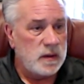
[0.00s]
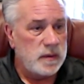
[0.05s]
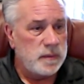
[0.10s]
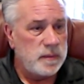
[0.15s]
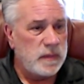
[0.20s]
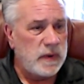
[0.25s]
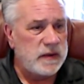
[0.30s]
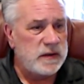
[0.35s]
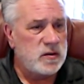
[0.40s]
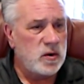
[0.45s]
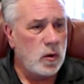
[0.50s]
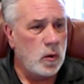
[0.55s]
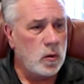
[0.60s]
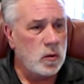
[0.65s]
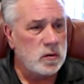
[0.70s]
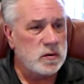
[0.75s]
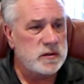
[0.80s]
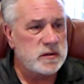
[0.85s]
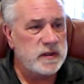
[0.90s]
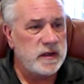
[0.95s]
My
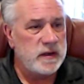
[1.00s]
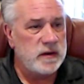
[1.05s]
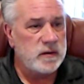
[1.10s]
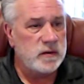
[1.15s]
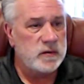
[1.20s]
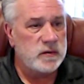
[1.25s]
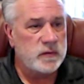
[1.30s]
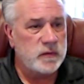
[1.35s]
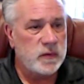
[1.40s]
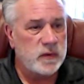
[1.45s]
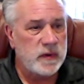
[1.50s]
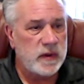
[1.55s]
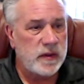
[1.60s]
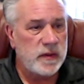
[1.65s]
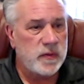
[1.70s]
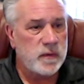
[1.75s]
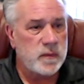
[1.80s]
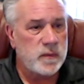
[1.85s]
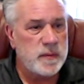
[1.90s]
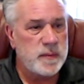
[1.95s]
total sales for that
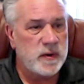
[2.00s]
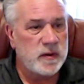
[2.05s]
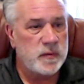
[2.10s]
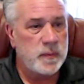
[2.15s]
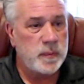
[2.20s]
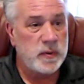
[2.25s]
three month